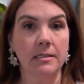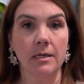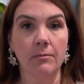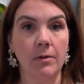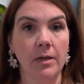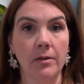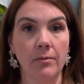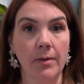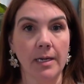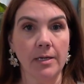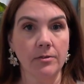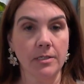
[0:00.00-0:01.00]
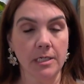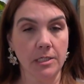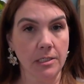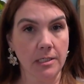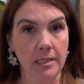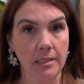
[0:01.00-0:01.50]
it's on one of the radio
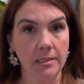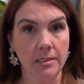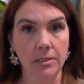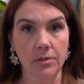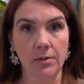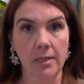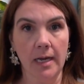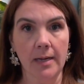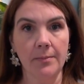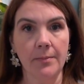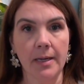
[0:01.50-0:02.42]
stations I listen to a lot,